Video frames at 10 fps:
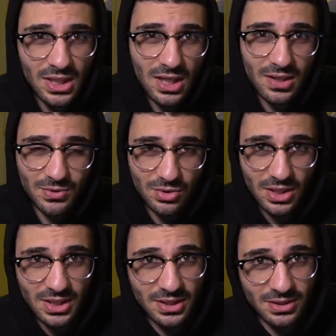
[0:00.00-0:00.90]
if you
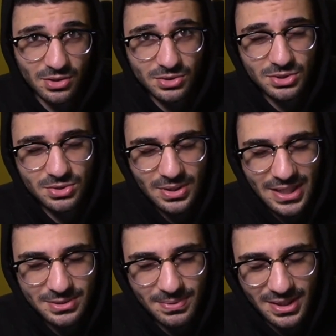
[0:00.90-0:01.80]
click on those two
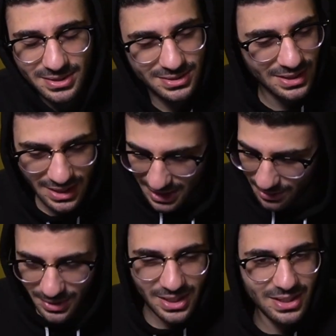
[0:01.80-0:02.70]
aspects,
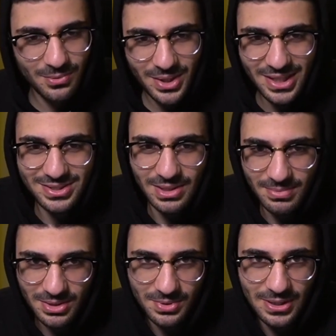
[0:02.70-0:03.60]
we need
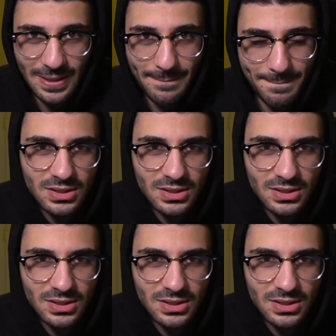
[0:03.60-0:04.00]
something with that.